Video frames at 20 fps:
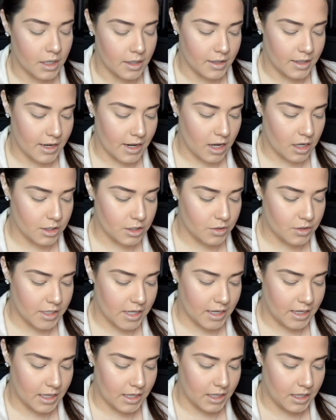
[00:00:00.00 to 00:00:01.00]
Then I also
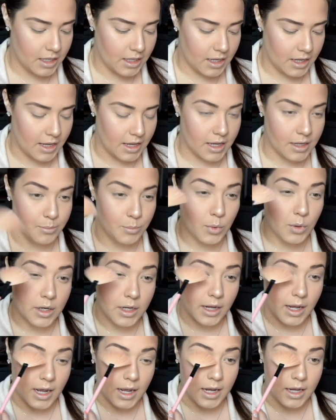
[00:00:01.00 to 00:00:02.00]
take it and put
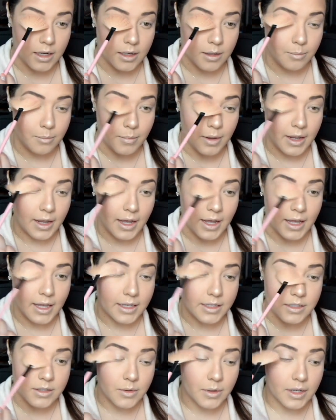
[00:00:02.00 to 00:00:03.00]
it on my
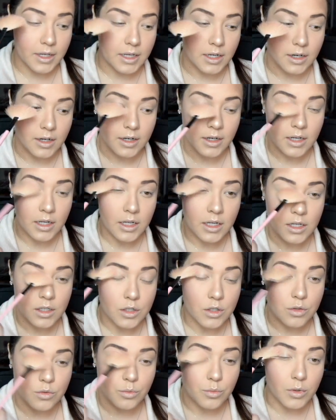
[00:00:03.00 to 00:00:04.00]
eyes right here.
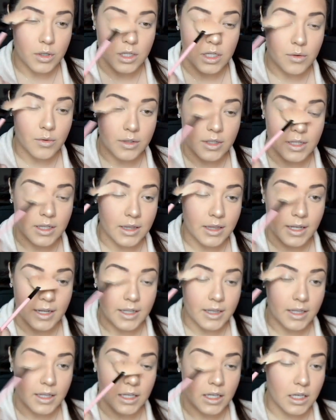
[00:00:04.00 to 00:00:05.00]
Just really, really
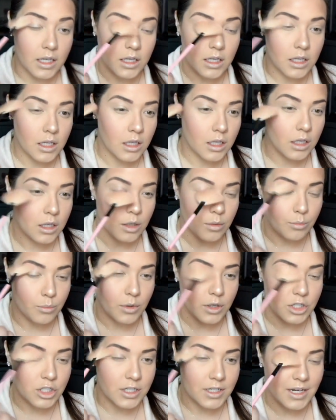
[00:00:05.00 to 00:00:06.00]
lightly
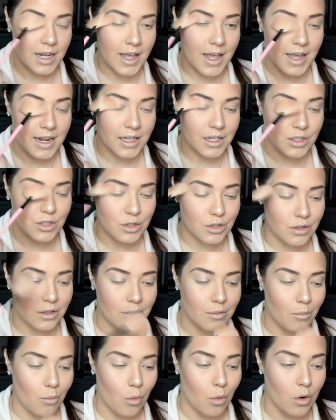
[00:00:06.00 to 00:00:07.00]
brush it. Not adding
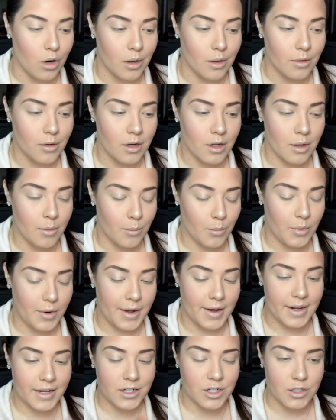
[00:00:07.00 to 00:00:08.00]
more
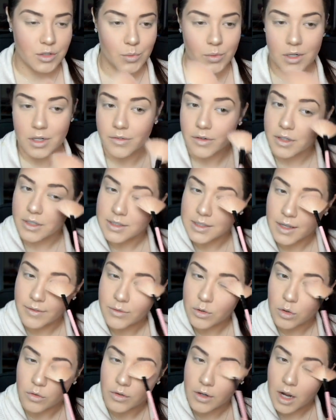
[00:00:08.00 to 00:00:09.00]
product, just whatever is
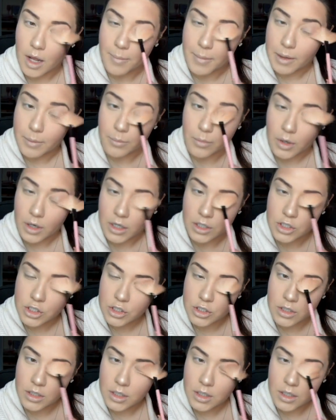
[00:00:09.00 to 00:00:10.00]
left over on my
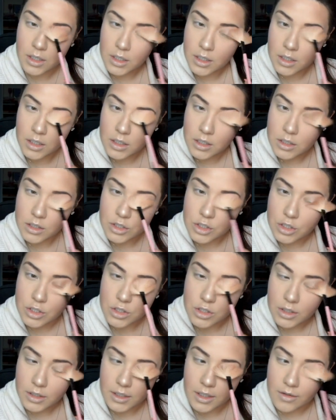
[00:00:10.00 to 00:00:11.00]
brush.
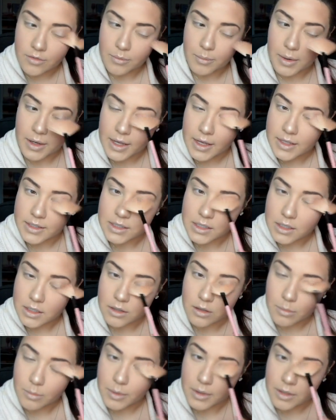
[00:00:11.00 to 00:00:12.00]
Just to give my eyes a
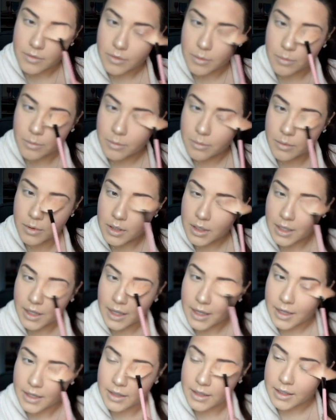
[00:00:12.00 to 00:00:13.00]
little bit of a
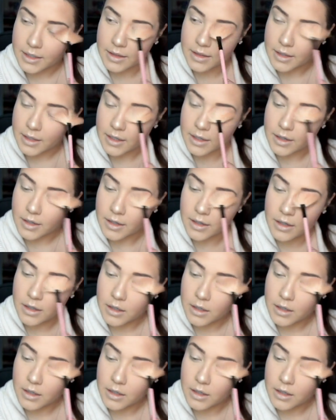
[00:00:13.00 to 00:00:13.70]
highlight there.